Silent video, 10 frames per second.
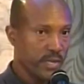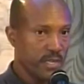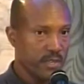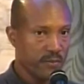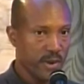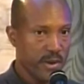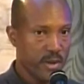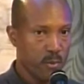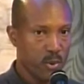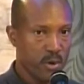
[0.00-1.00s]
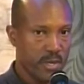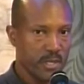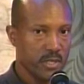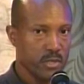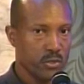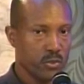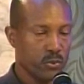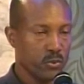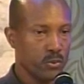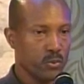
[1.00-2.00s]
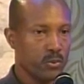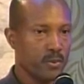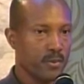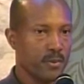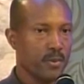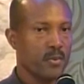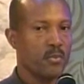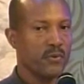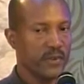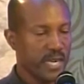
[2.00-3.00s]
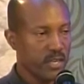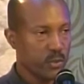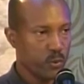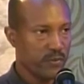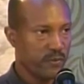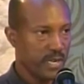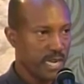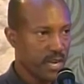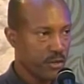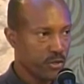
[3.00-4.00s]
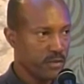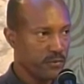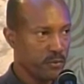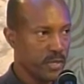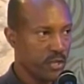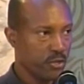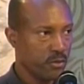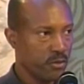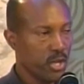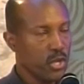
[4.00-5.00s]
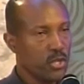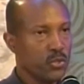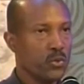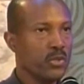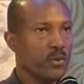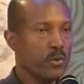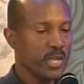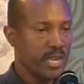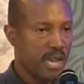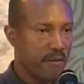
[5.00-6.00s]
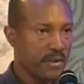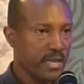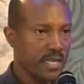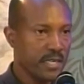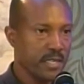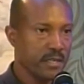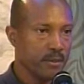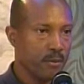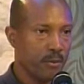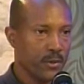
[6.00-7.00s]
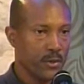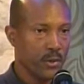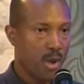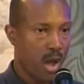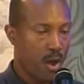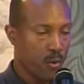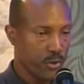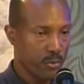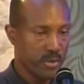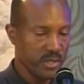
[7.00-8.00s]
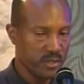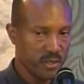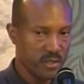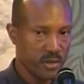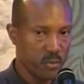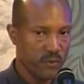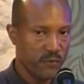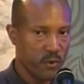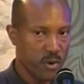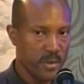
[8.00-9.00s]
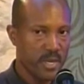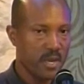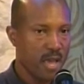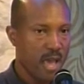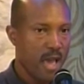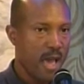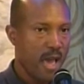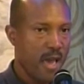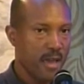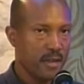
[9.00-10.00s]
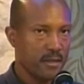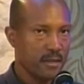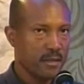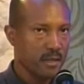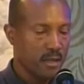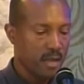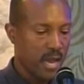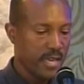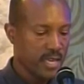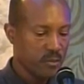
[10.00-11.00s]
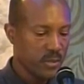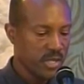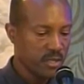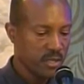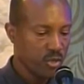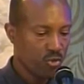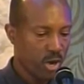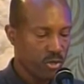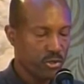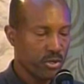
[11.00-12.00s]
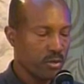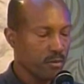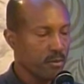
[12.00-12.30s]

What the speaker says: it is very important to provide us with financial information so that we can have an idea, you know, how your businesses are performing, and I guess basically restructure